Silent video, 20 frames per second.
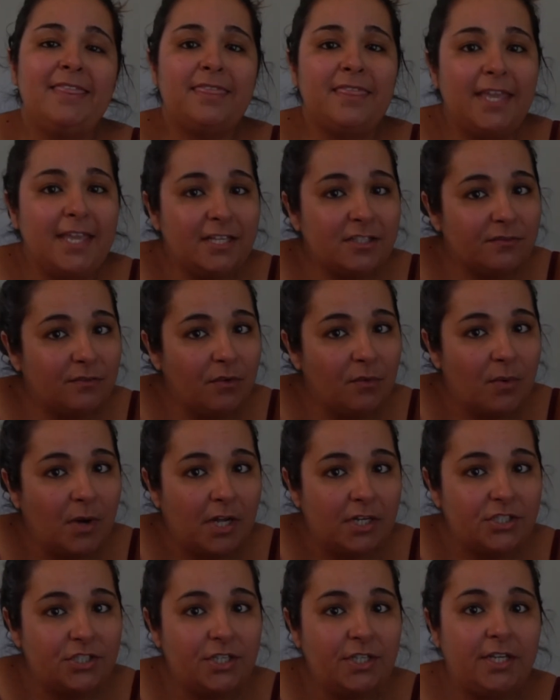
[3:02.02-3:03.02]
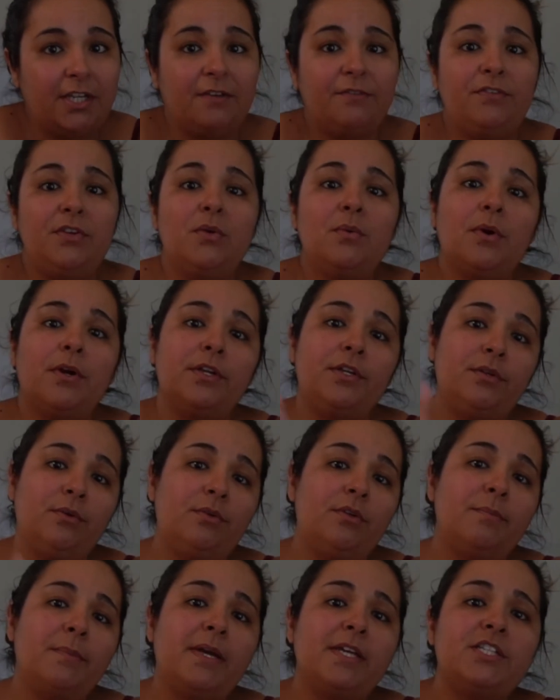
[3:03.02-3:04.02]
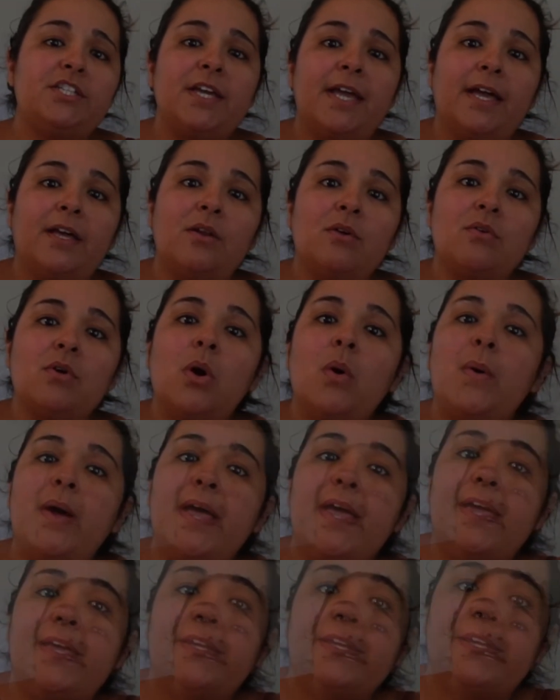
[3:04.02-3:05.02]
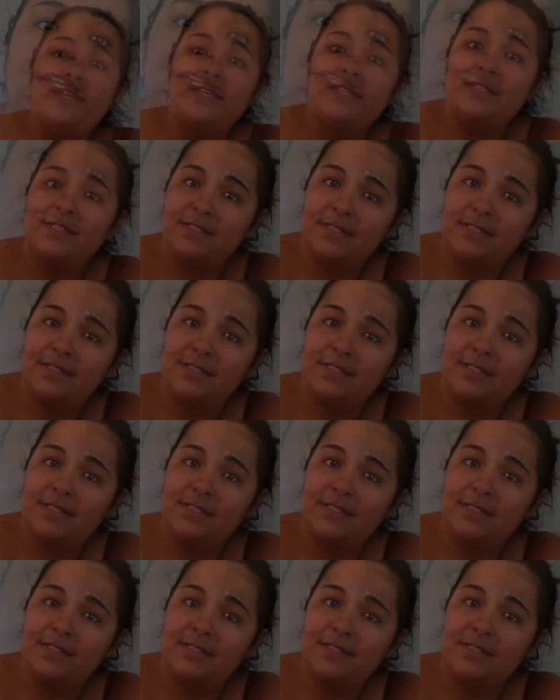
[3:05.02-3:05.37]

Thanks for watching. If you are new to my channel, go ahead and hit the